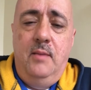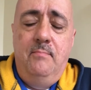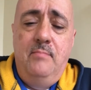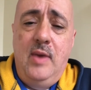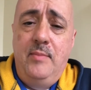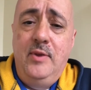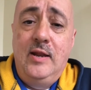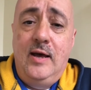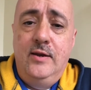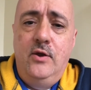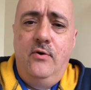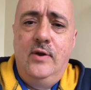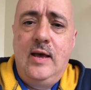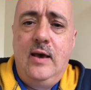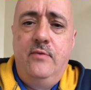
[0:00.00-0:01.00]
maybe not
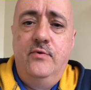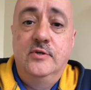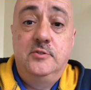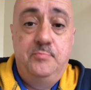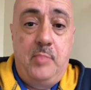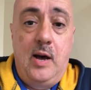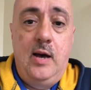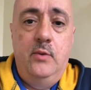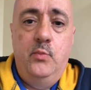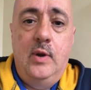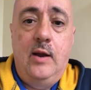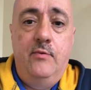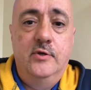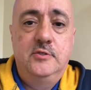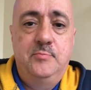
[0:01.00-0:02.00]
knowing how to respond when I
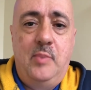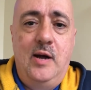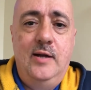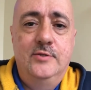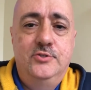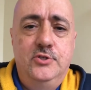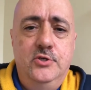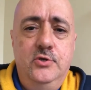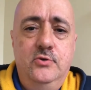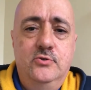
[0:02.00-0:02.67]
respond to you,